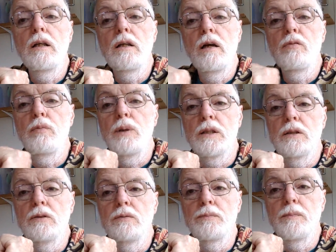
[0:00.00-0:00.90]
then
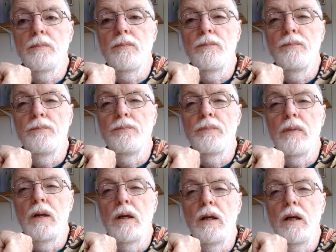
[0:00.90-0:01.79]
governments.
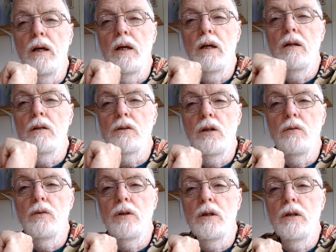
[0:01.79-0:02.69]
And I'll start
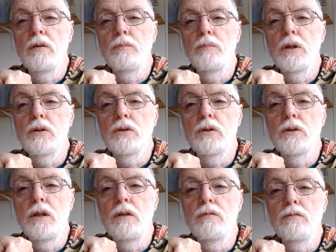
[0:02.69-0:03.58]
with personal
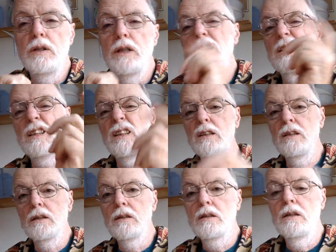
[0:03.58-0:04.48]
stuff. That's the
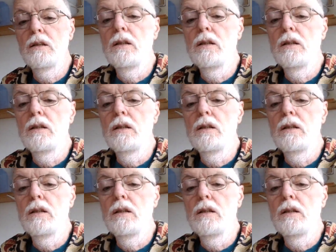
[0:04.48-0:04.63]
easiest